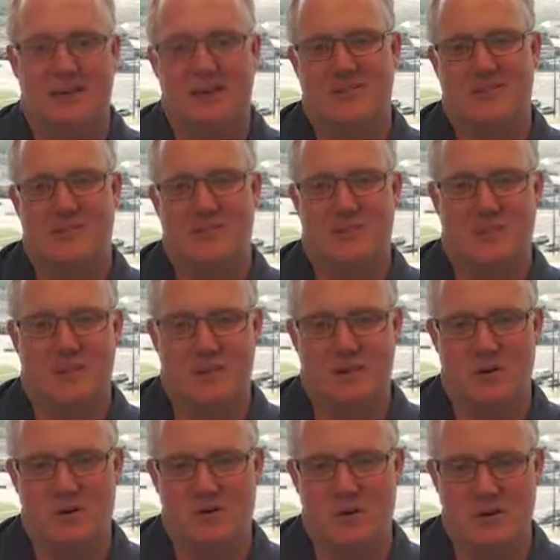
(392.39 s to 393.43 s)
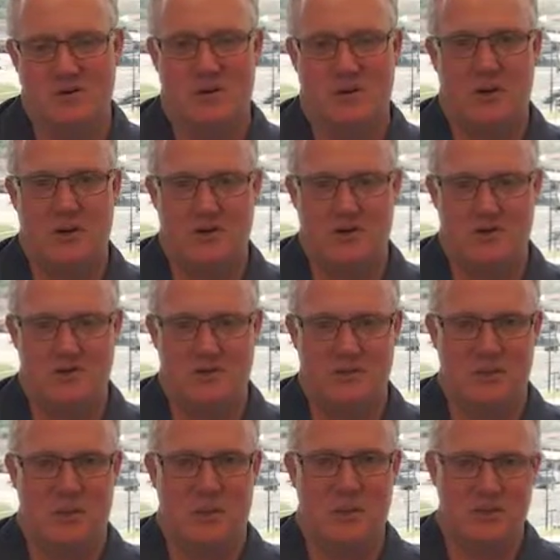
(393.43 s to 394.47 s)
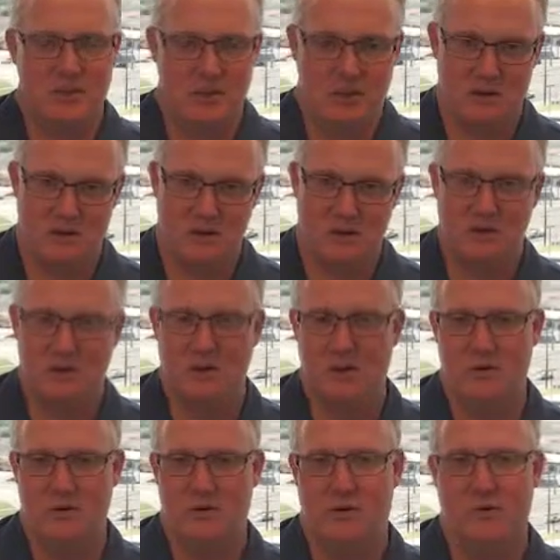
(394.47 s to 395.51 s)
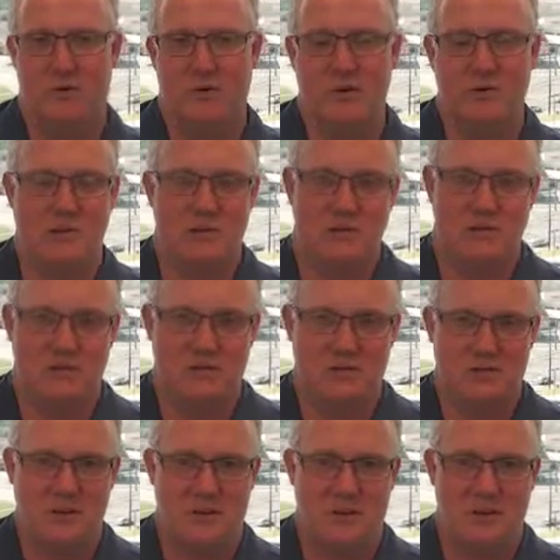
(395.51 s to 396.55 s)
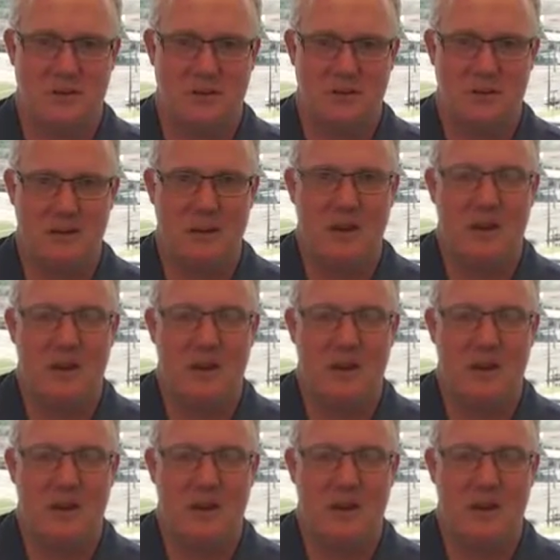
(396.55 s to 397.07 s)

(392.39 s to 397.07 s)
sort of the northeastern coast of Scotland, also on the northwest coast of Scotland,